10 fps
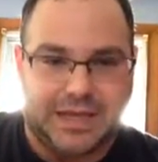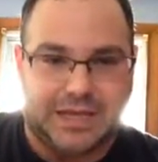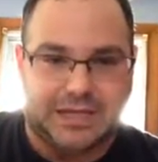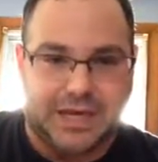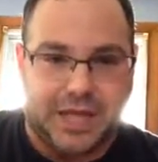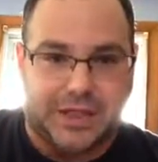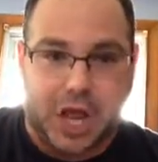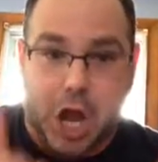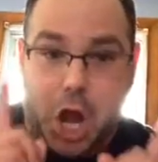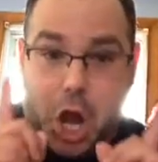It is
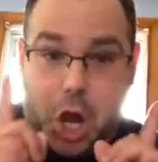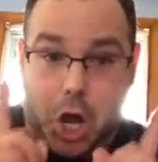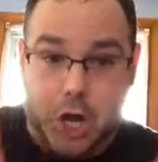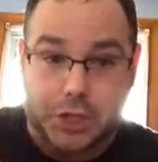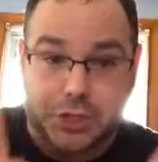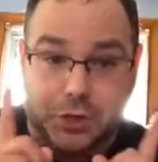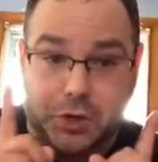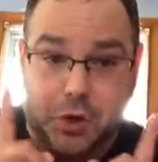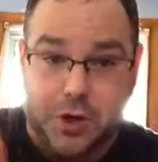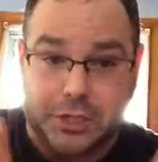another Herschell
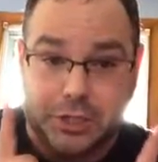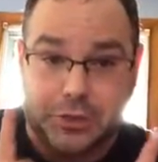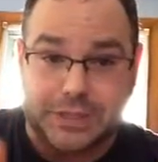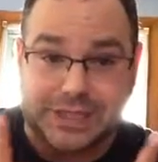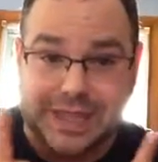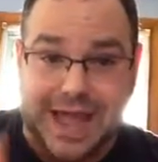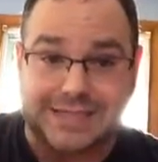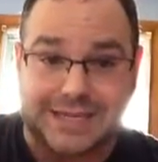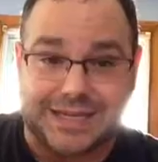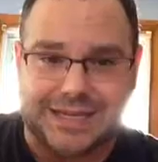Gordon Lewis
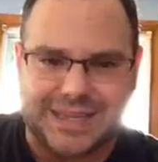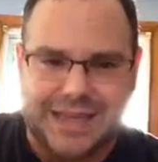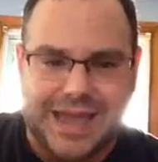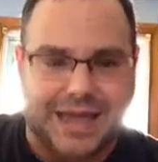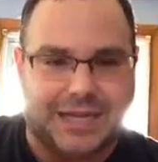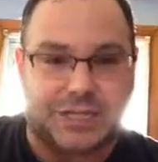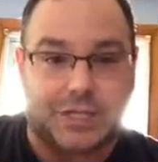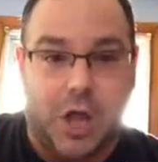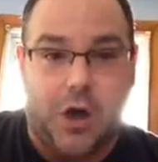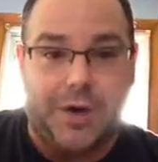classic, and is
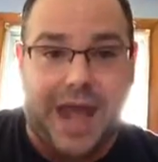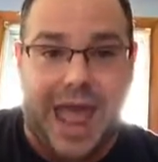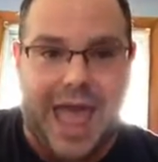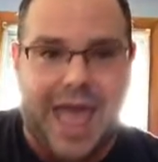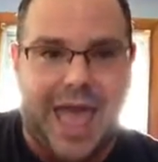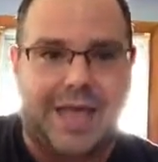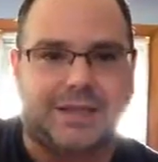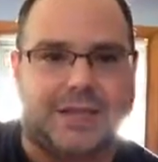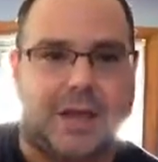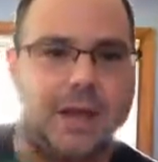known
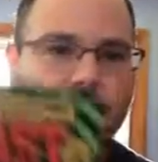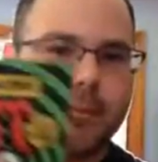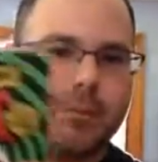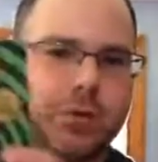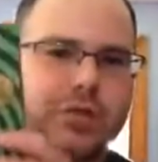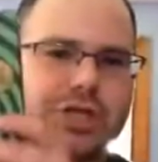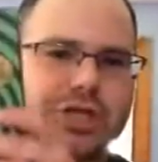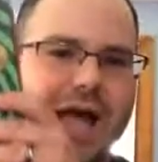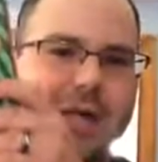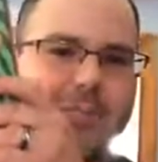as
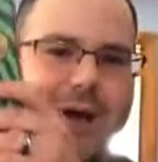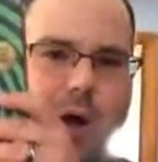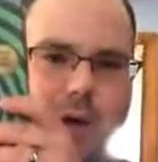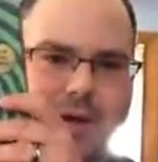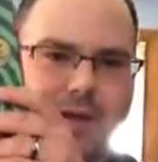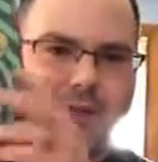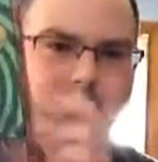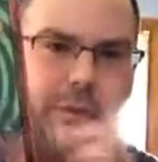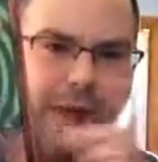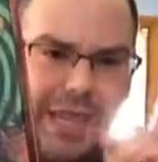Moonshine Mountain. Now, the
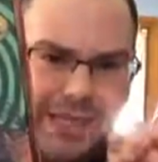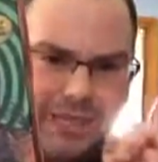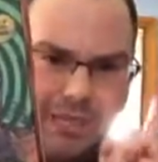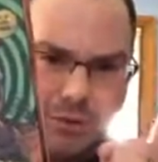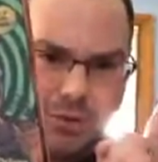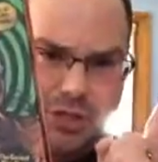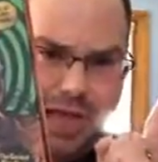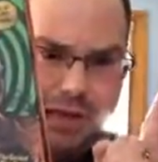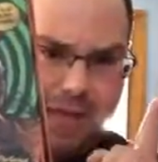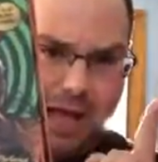only way you can see
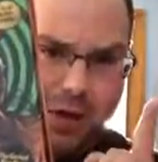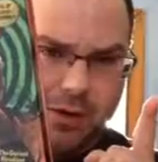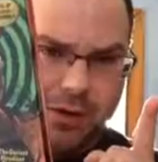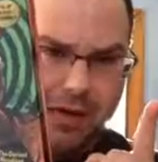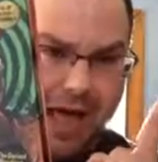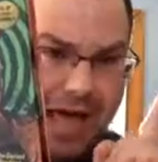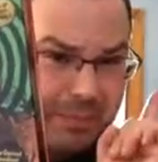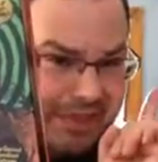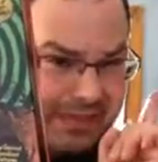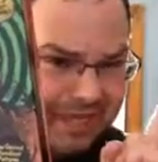Moonshine Mountain, I
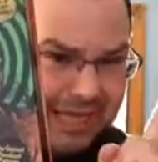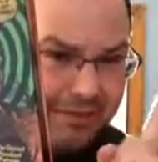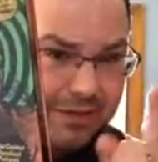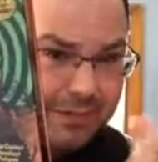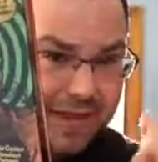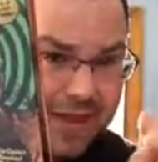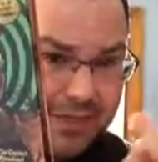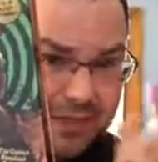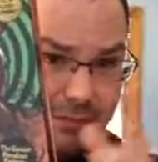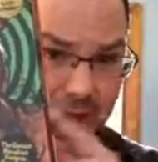believe, is by
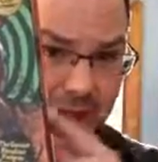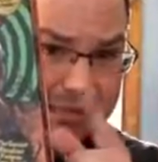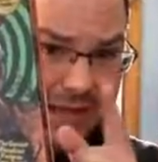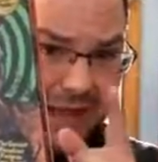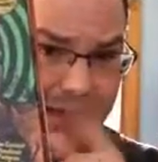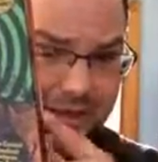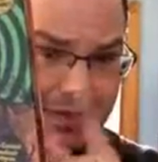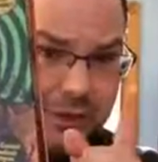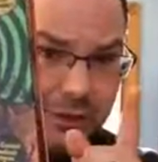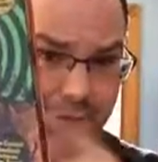getting this box set.
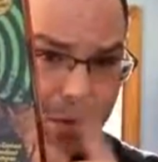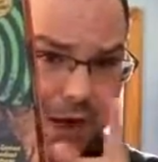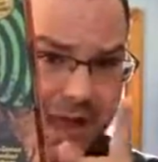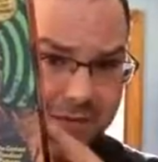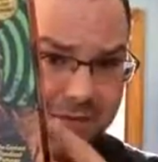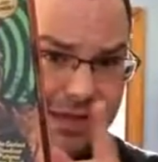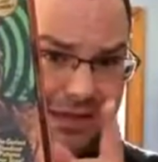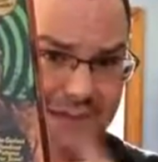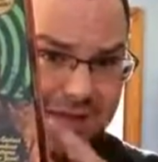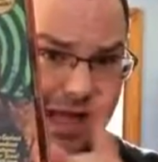So if you don't have
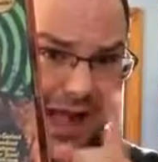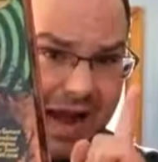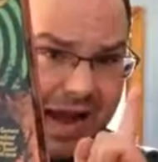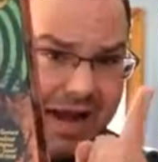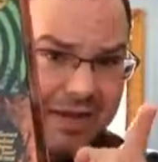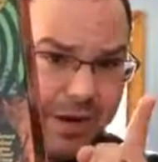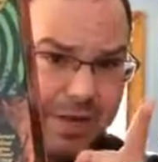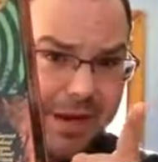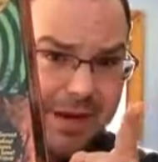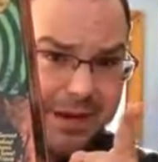it, I highly
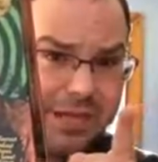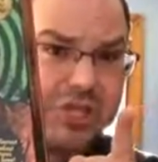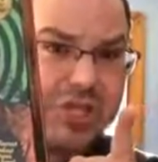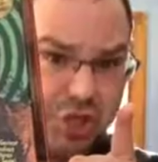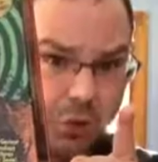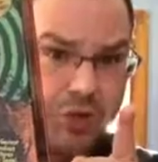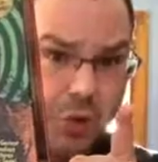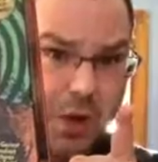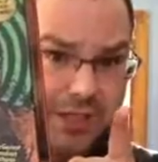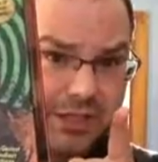recommend it. It's so
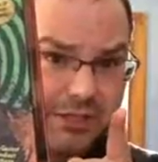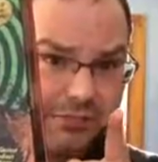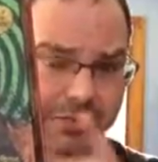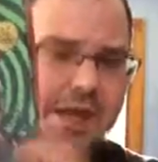choice.